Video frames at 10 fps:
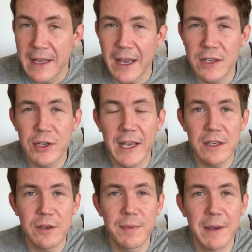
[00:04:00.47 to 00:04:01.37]

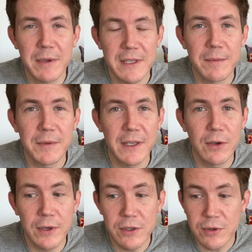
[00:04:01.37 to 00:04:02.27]
Education may be something
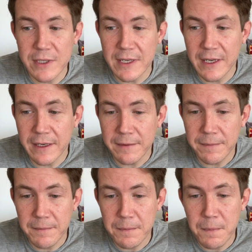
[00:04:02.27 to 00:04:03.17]
you're interested
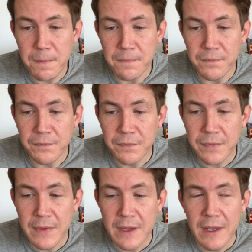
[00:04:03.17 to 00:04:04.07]
in.
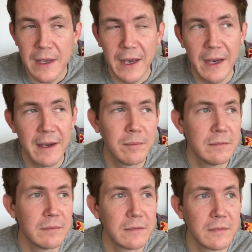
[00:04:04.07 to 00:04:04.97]
Um,
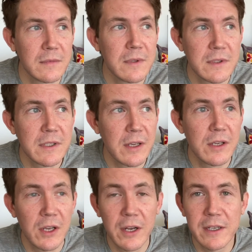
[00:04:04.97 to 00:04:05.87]

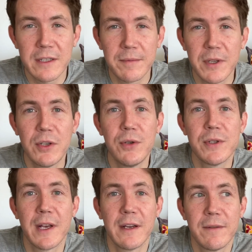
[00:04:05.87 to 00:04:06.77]
learning something new,
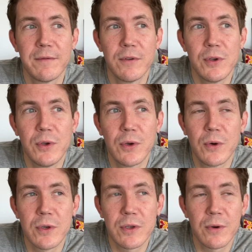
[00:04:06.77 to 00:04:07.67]
signing up for a new
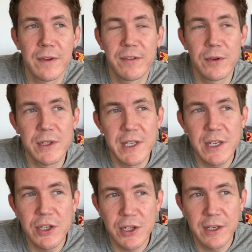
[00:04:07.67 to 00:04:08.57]
course, or if you're a
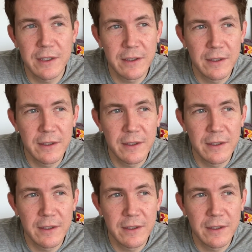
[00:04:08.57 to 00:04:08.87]
teacher